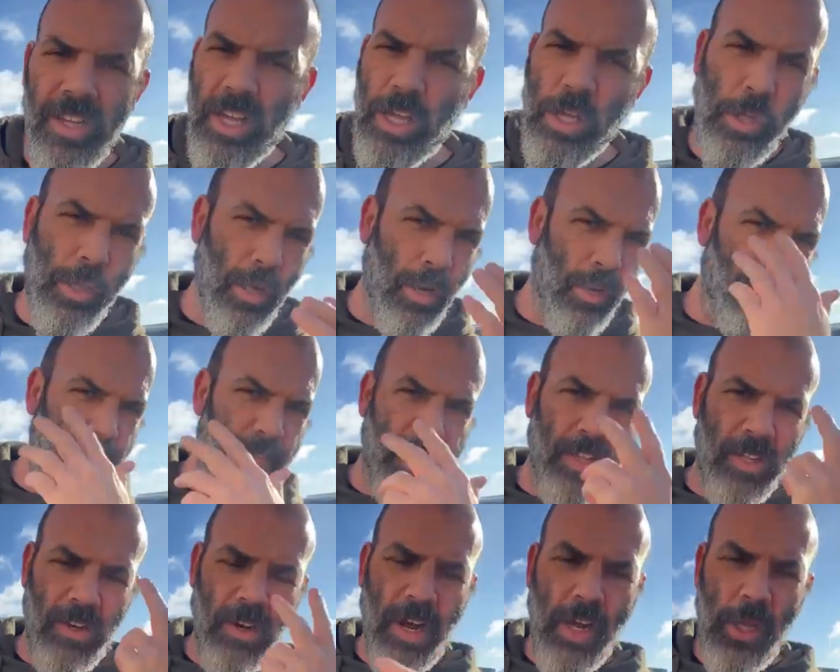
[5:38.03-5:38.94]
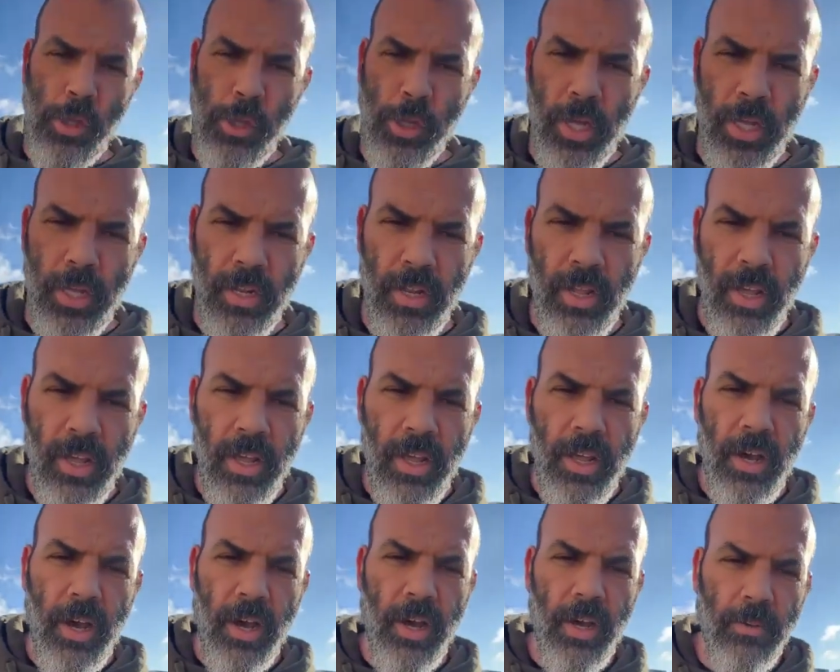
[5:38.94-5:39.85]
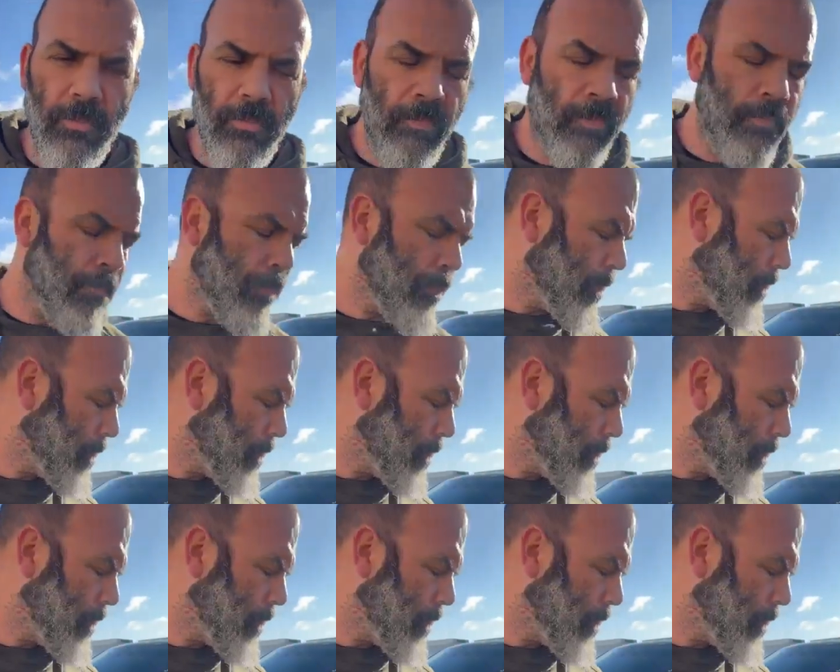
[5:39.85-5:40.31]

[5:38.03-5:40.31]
because it'll affect your eyesight. So